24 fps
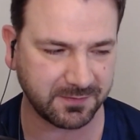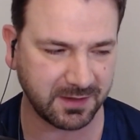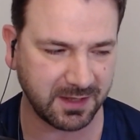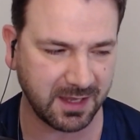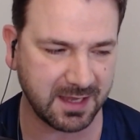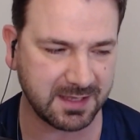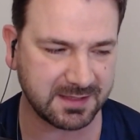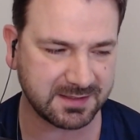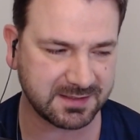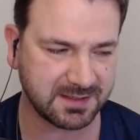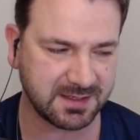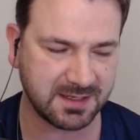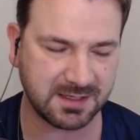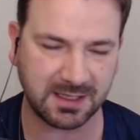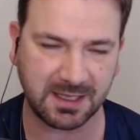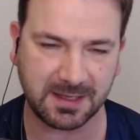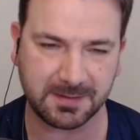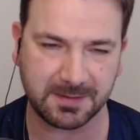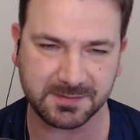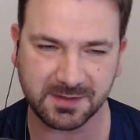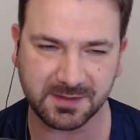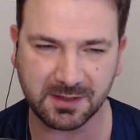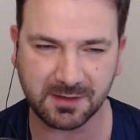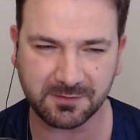the 18
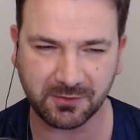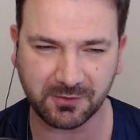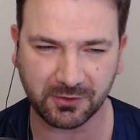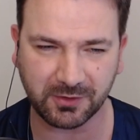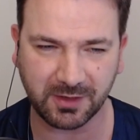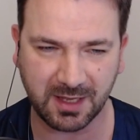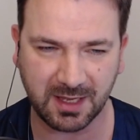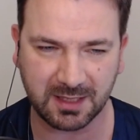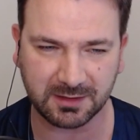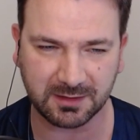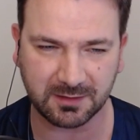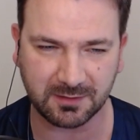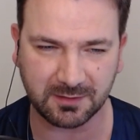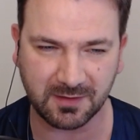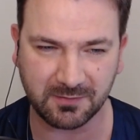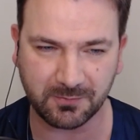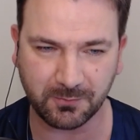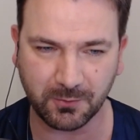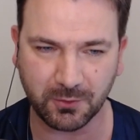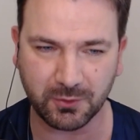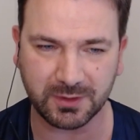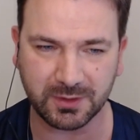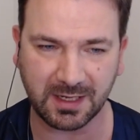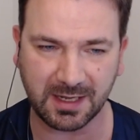games that they've gone ahead in, they've
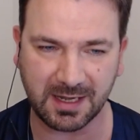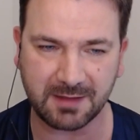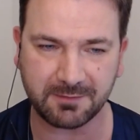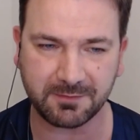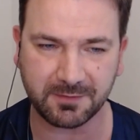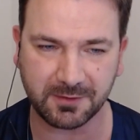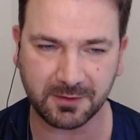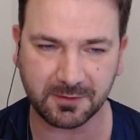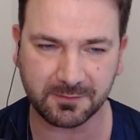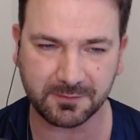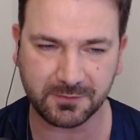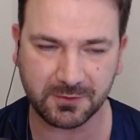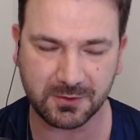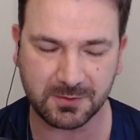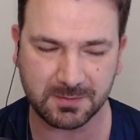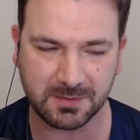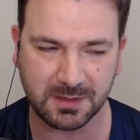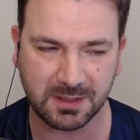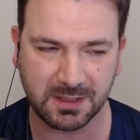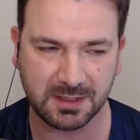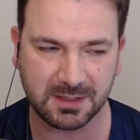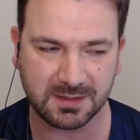won 11 of them.